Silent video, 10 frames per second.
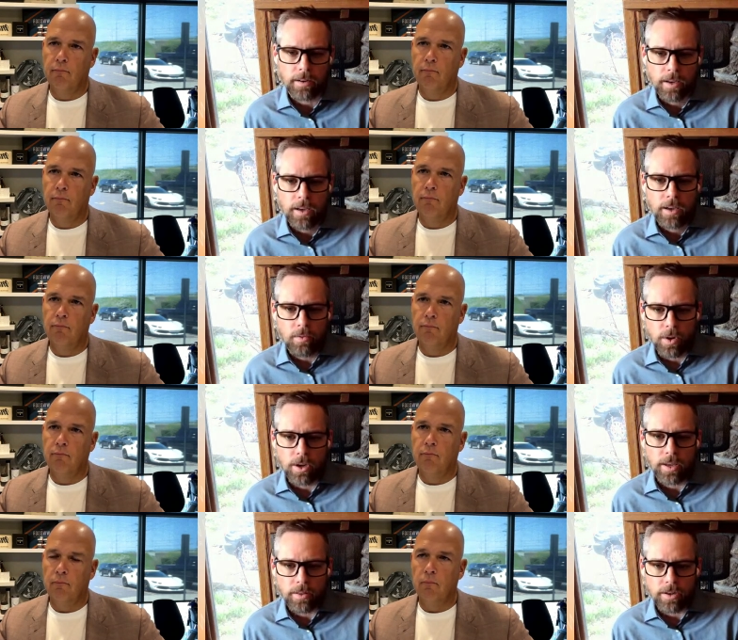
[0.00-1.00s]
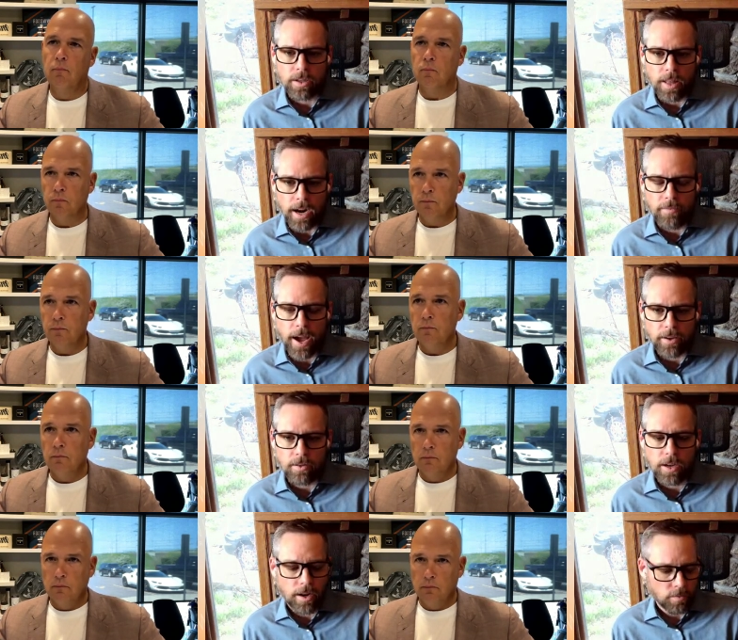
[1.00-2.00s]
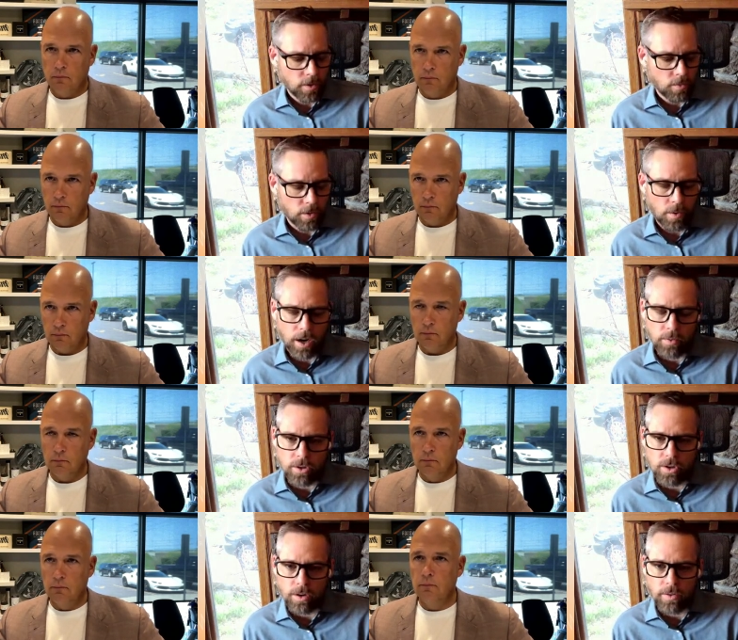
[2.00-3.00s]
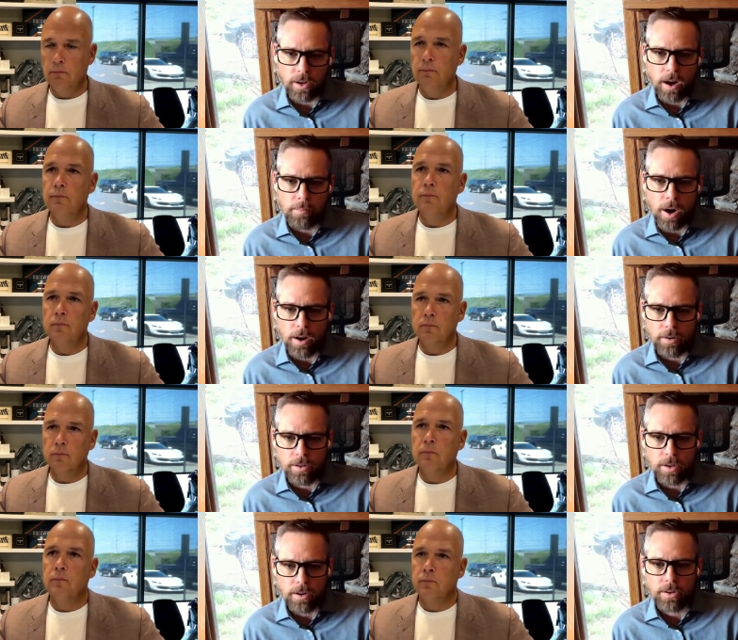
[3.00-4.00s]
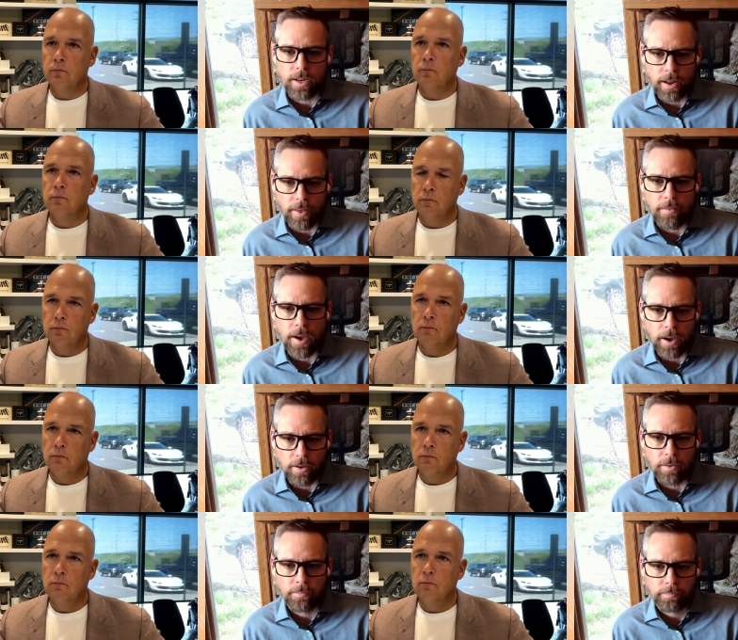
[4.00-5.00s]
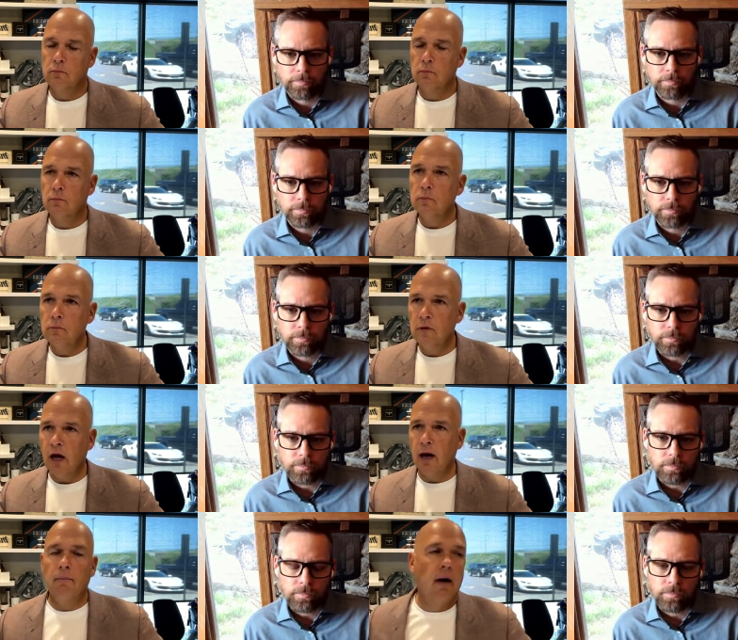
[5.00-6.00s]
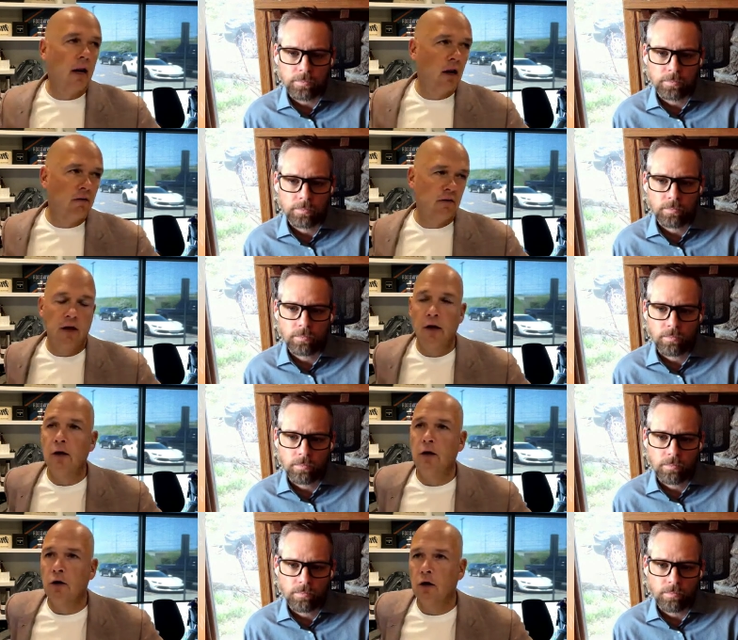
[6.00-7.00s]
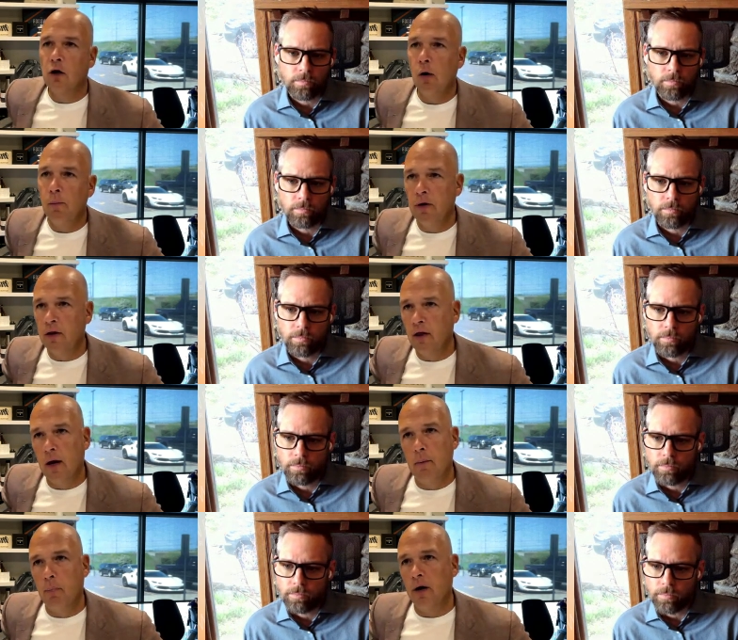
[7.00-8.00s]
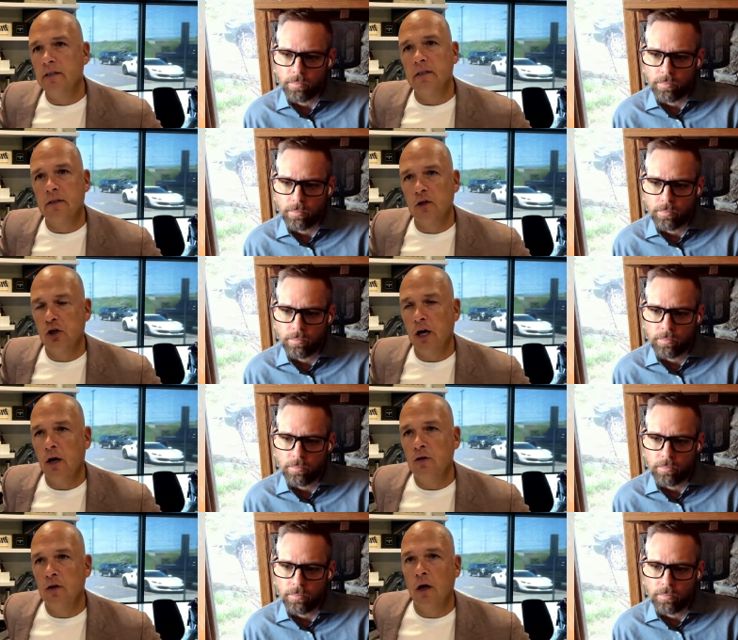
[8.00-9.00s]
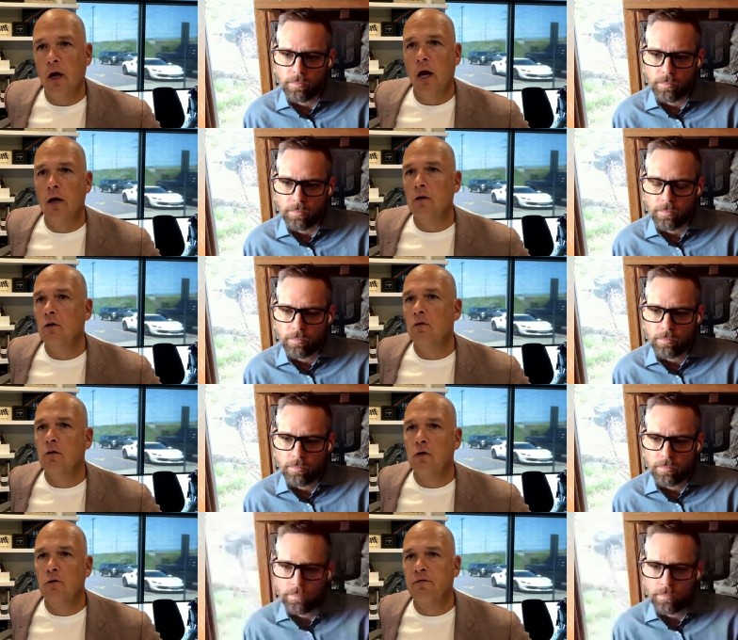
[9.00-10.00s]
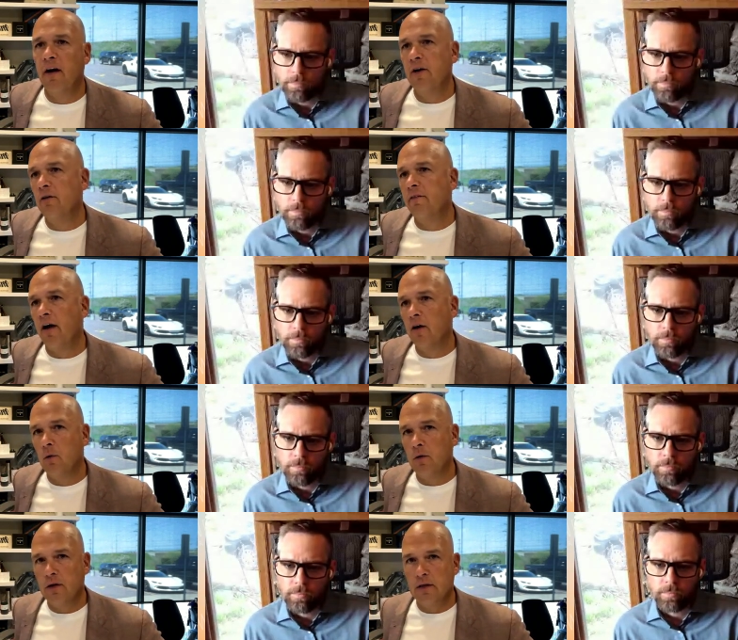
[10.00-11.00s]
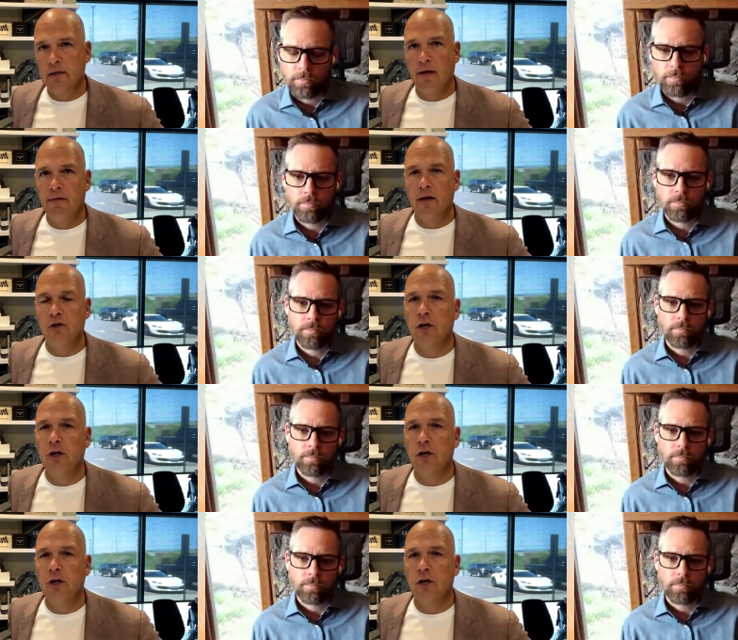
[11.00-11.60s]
Speaker 1: but really there's a lot of value here and we, we want to ensure that our partners understand that value
Speaker 2: yeah, I love it that you're a company that embraces the change and you you find your value with inside that